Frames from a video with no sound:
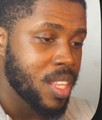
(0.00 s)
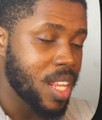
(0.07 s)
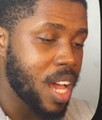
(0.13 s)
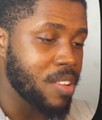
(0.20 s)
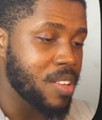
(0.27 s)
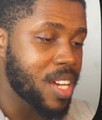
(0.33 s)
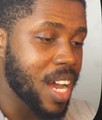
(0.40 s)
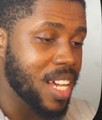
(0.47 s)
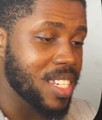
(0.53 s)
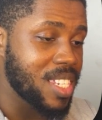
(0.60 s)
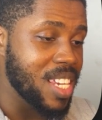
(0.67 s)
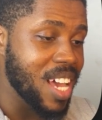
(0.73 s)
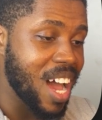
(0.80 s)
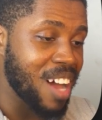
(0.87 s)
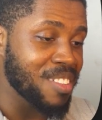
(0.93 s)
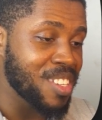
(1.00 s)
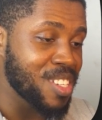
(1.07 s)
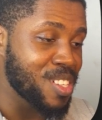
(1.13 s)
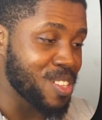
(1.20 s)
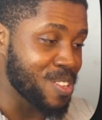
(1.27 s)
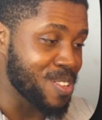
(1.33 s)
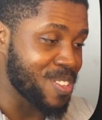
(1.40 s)
Now you can see how
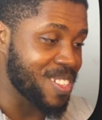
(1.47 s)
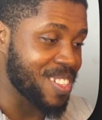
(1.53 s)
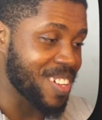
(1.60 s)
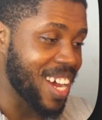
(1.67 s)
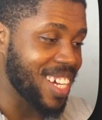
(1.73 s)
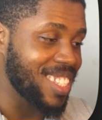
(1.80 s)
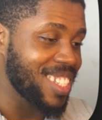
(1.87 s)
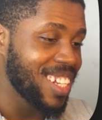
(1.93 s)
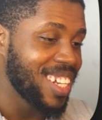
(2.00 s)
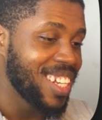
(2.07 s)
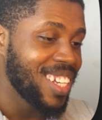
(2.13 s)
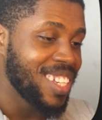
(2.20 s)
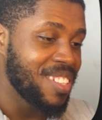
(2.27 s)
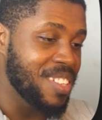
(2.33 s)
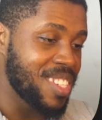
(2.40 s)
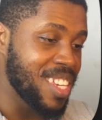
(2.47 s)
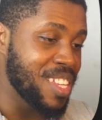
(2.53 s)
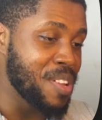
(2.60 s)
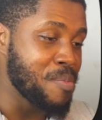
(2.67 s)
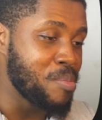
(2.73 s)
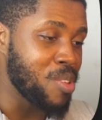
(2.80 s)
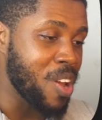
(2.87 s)
this looks, right? You
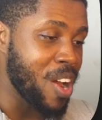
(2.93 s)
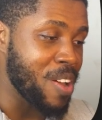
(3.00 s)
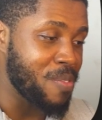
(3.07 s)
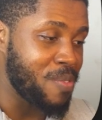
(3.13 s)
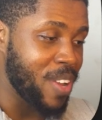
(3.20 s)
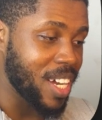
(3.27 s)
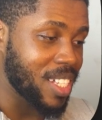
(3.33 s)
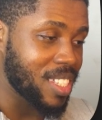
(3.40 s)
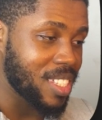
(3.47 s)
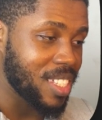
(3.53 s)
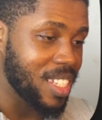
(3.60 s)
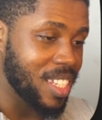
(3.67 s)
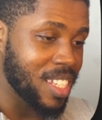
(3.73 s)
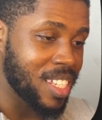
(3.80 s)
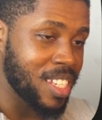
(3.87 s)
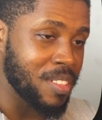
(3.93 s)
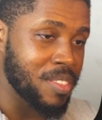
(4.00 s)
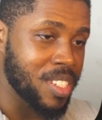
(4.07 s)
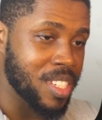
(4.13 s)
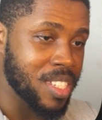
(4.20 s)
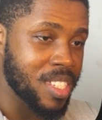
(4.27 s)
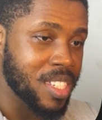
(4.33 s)
see the blur effect it
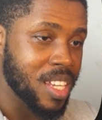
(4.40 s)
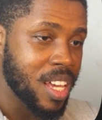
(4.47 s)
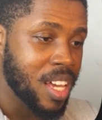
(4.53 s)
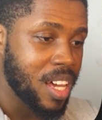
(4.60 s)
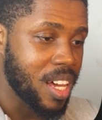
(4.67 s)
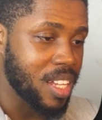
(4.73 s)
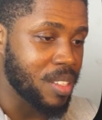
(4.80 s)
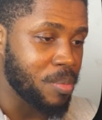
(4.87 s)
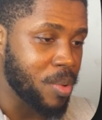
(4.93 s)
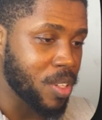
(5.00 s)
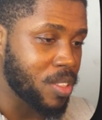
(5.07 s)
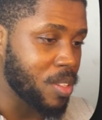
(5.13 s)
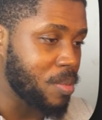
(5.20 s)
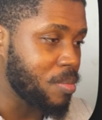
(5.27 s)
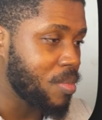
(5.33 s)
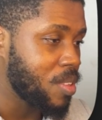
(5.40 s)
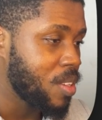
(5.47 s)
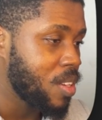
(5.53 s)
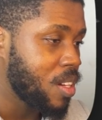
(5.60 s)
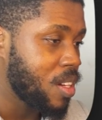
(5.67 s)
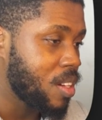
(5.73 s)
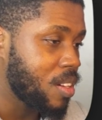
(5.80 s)
gives it at the bottom,
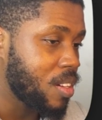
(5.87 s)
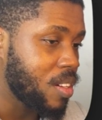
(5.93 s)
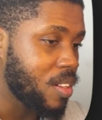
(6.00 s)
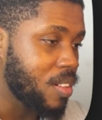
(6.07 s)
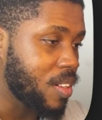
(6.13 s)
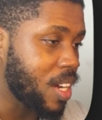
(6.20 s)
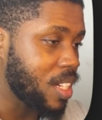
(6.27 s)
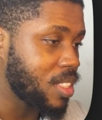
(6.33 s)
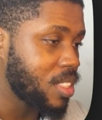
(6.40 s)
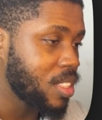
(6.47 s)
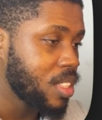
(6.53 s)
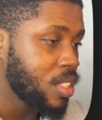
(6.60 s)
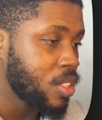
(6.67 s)
right?